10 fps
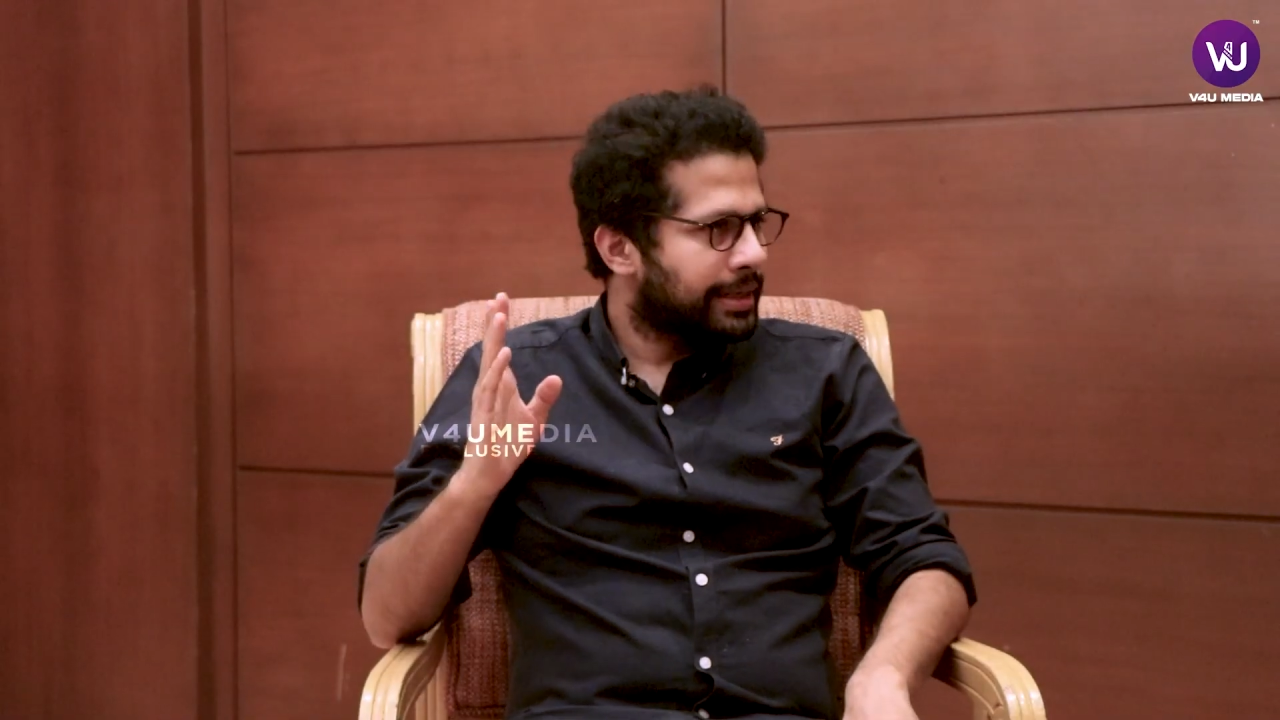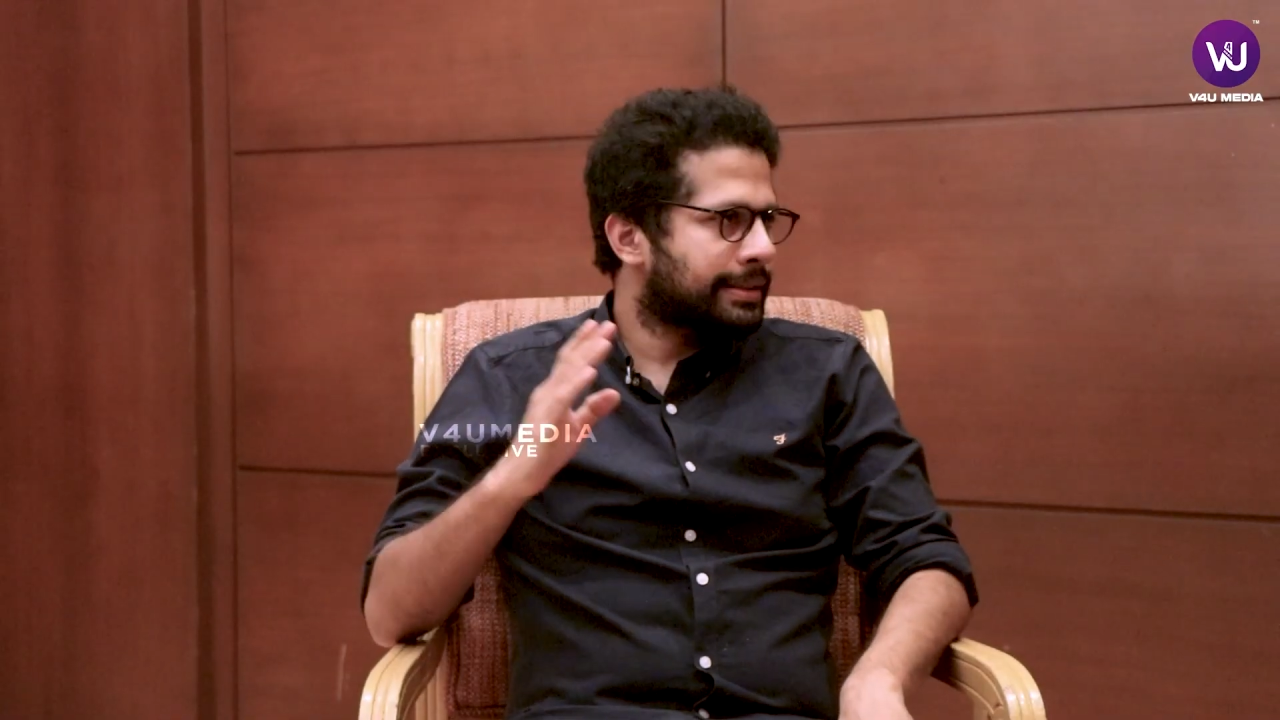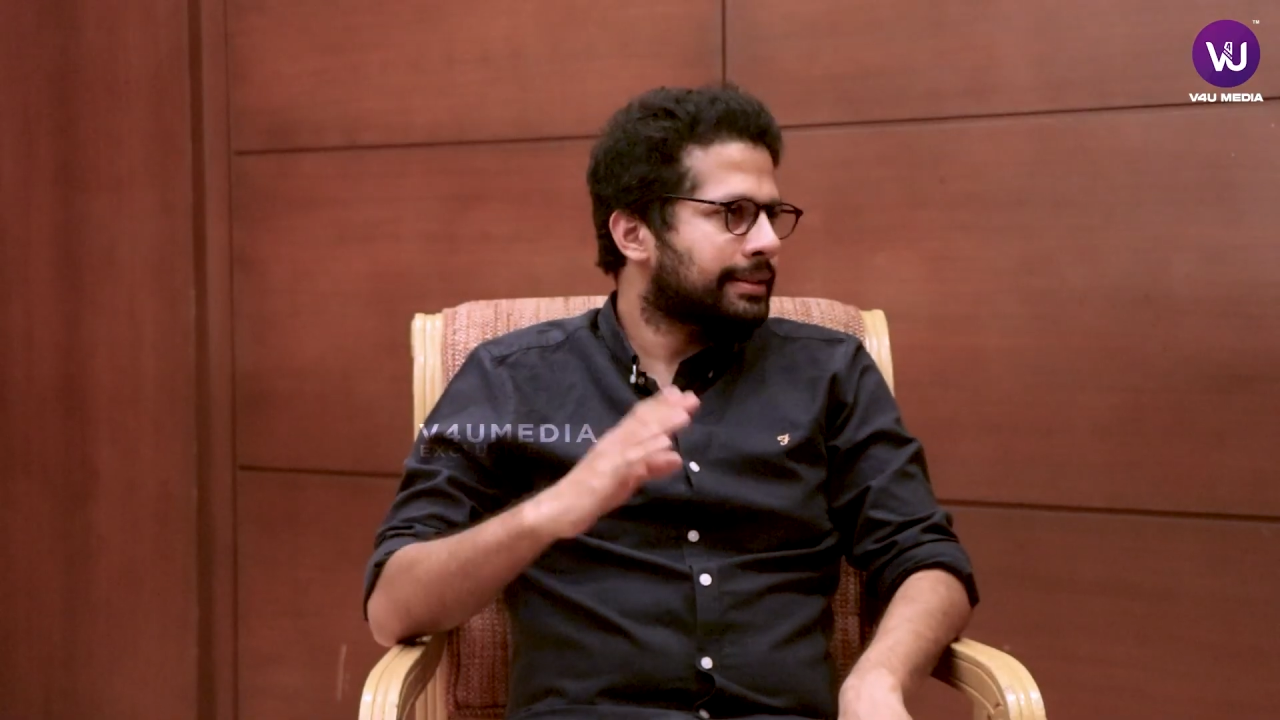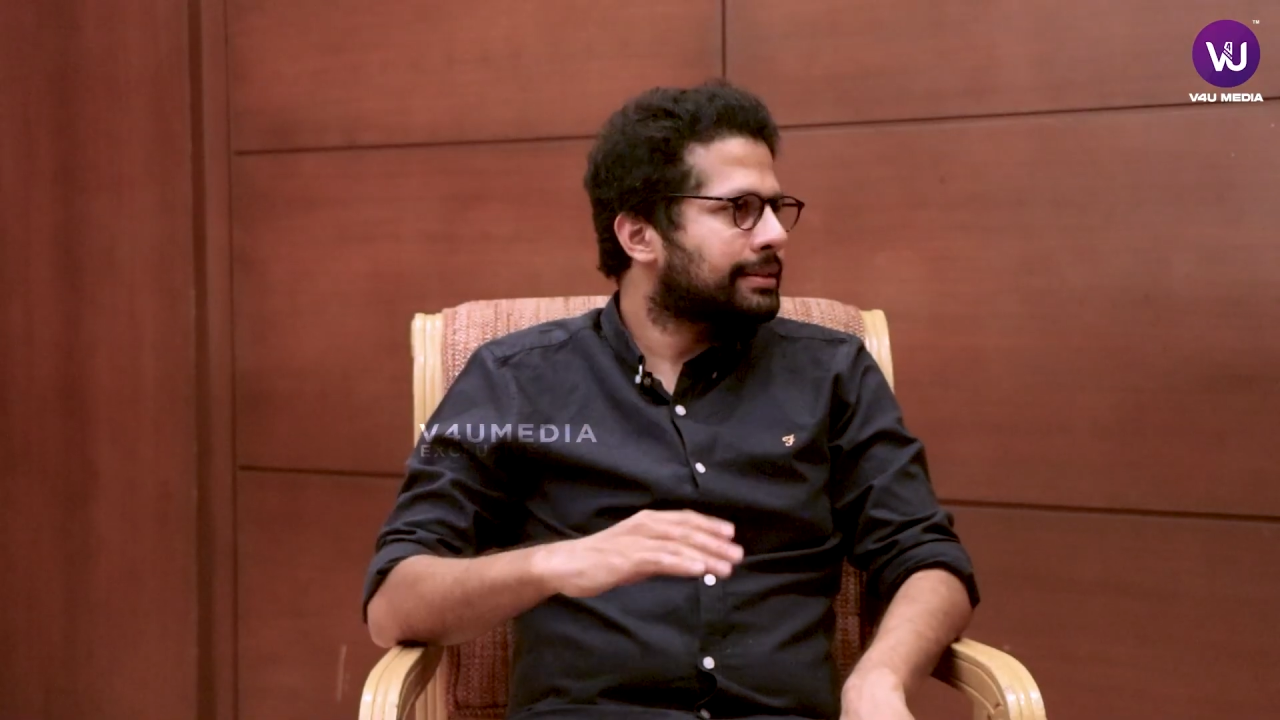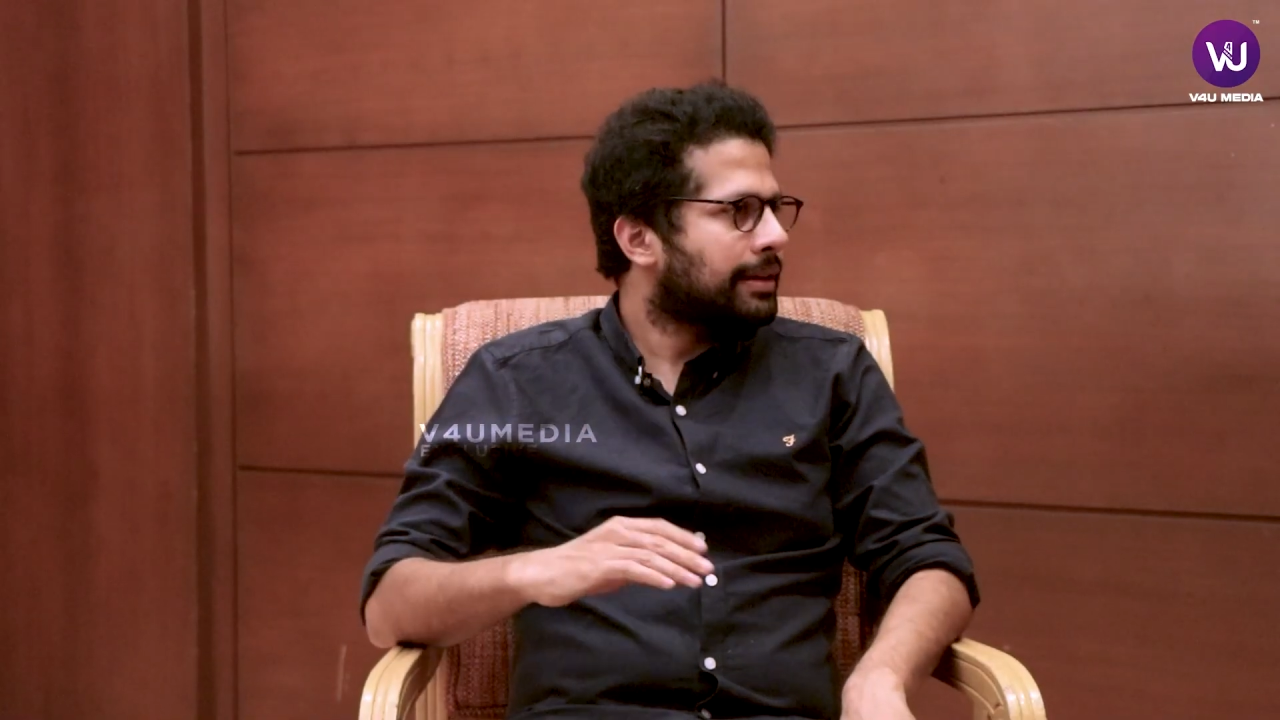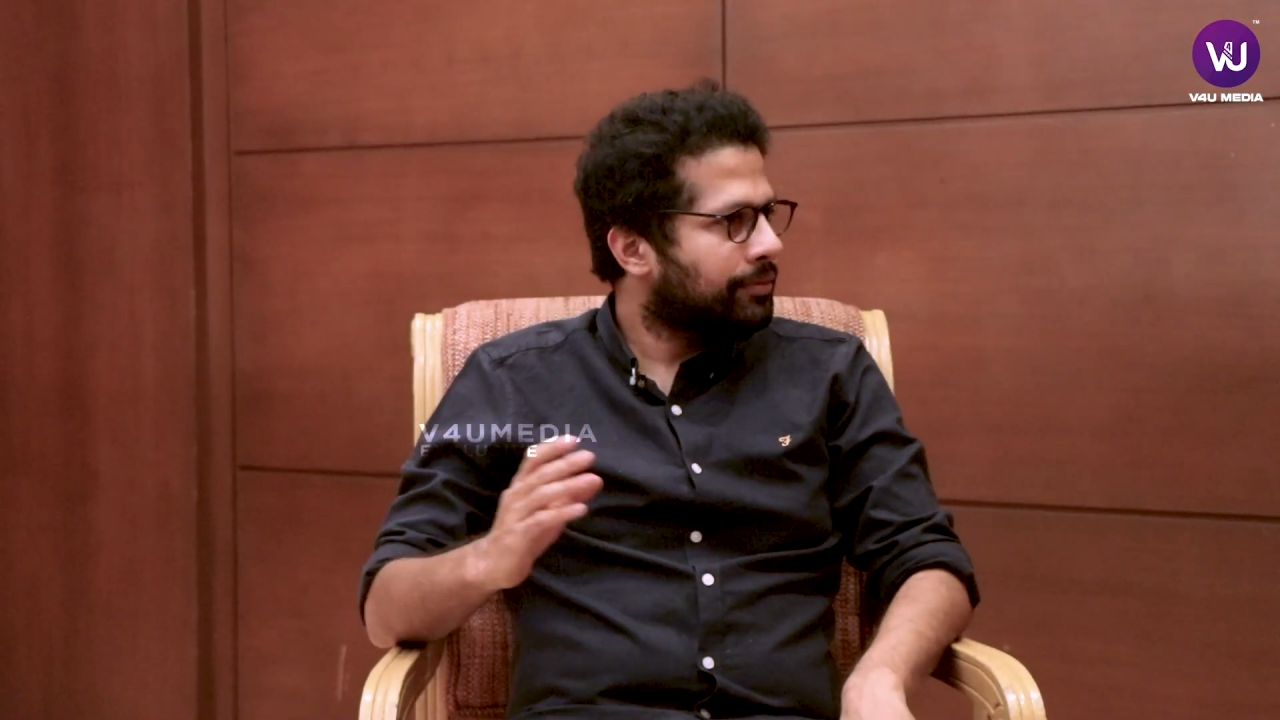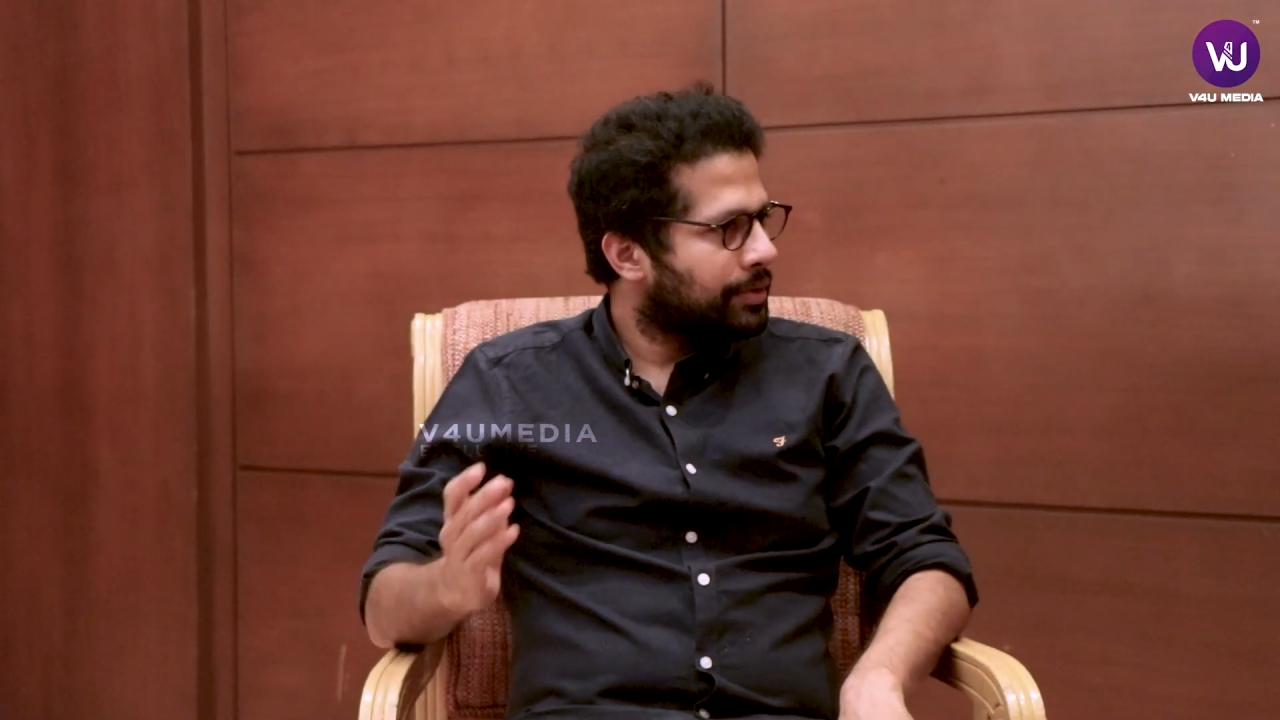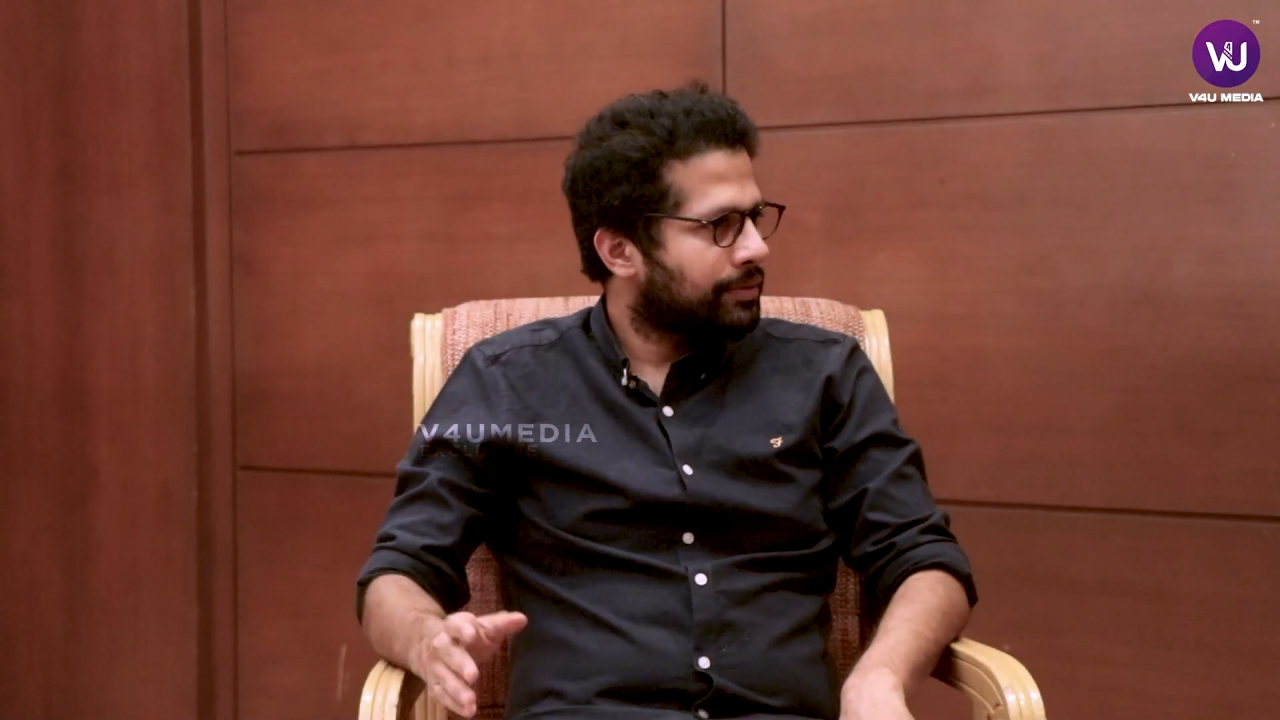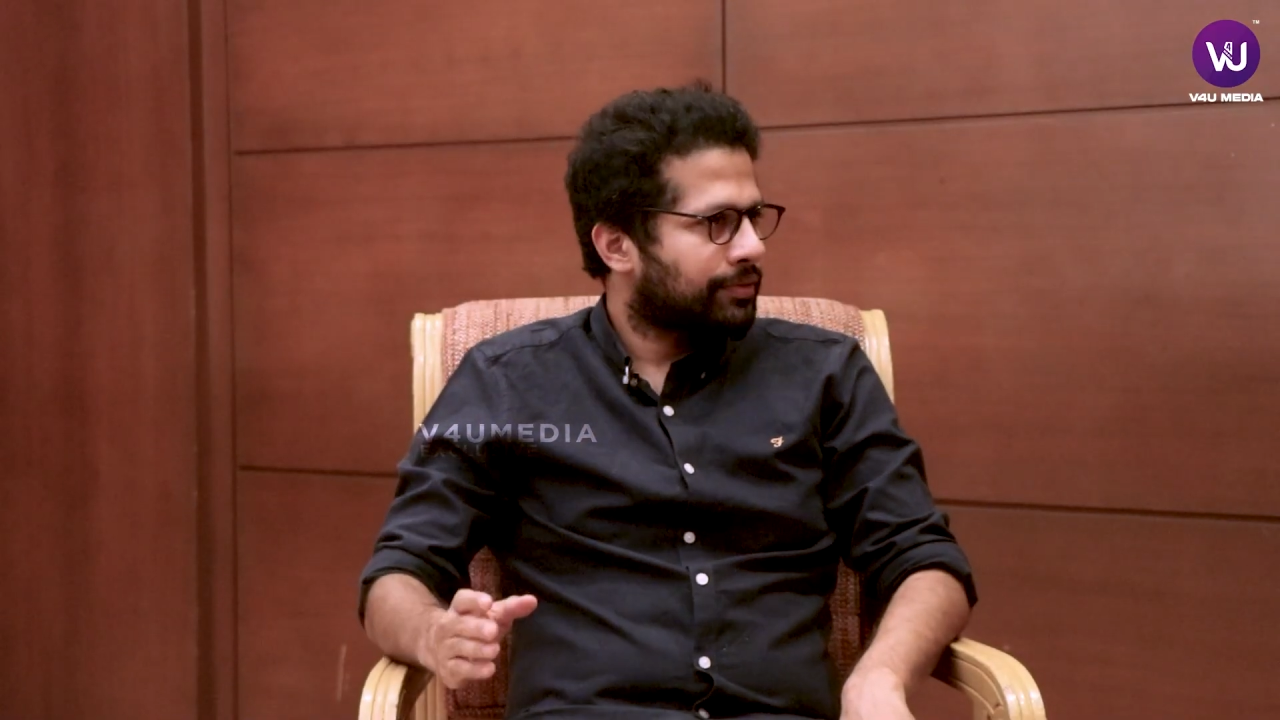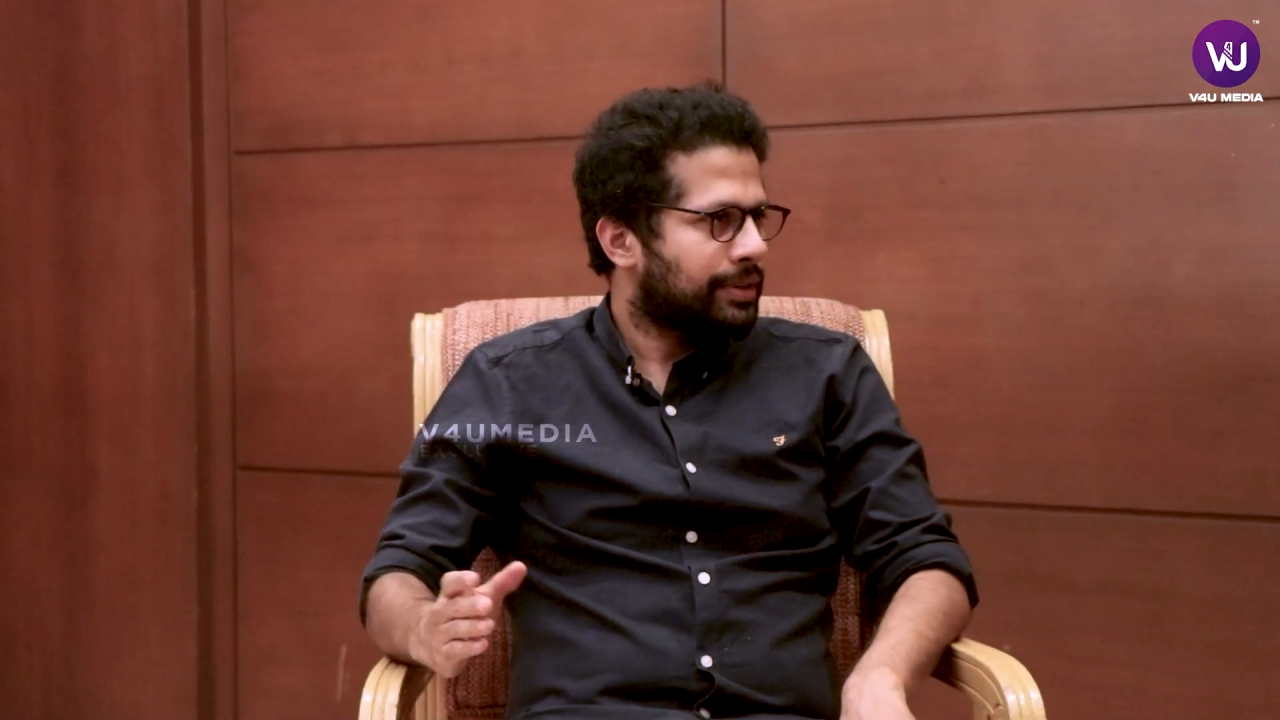selected someone